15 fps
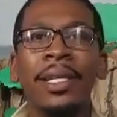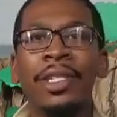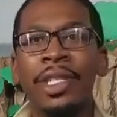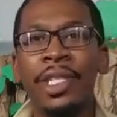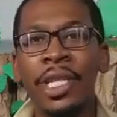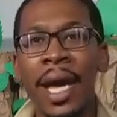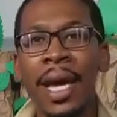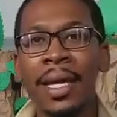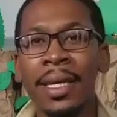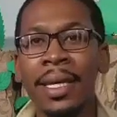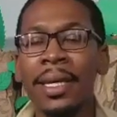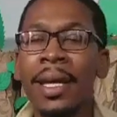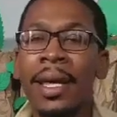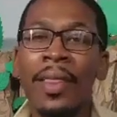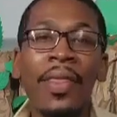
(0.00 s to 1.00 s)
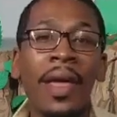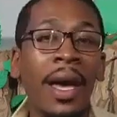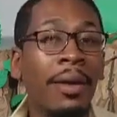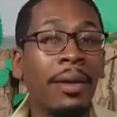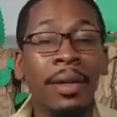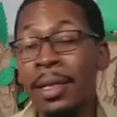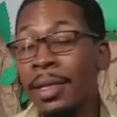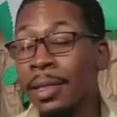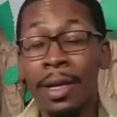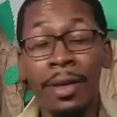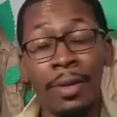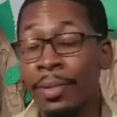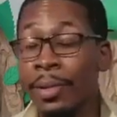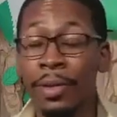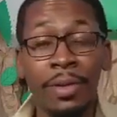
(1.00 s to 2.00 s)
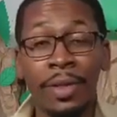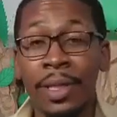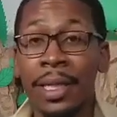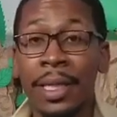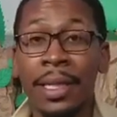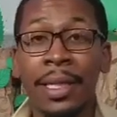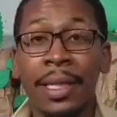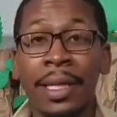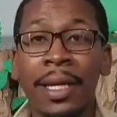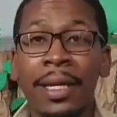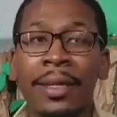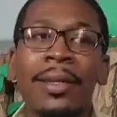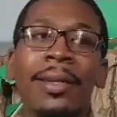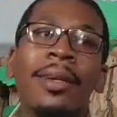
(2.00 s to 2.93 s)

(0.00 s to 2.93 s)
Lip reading: jacket that his other brothers didn't get.